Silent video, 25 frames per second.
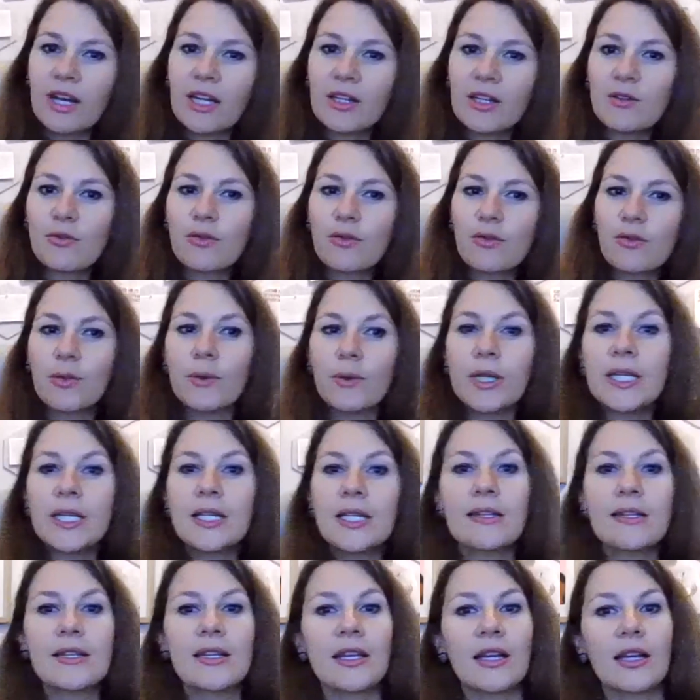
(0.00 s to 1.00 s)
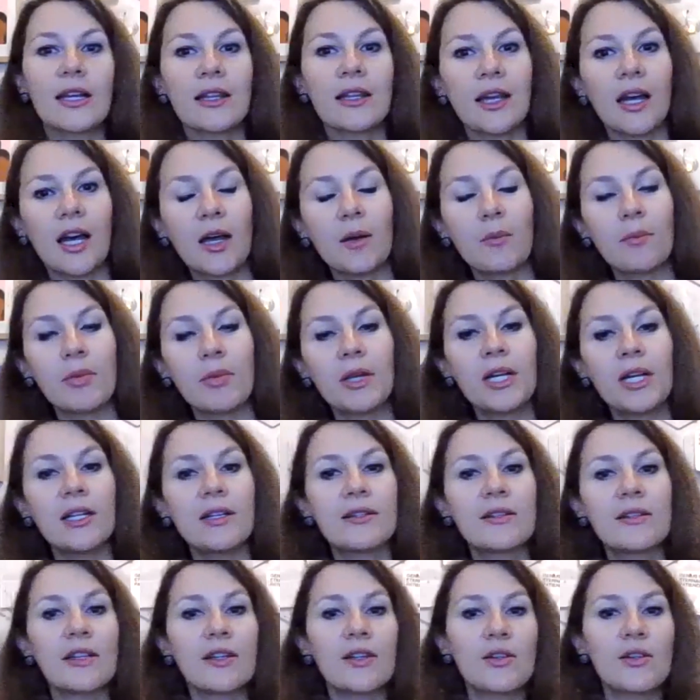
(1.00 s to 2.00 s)
that fluidity and the
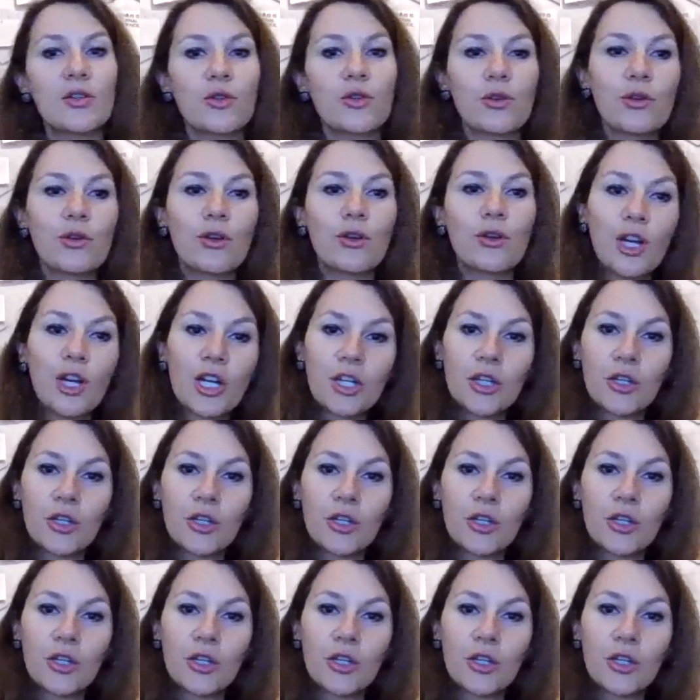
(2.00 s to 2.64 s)
ability to,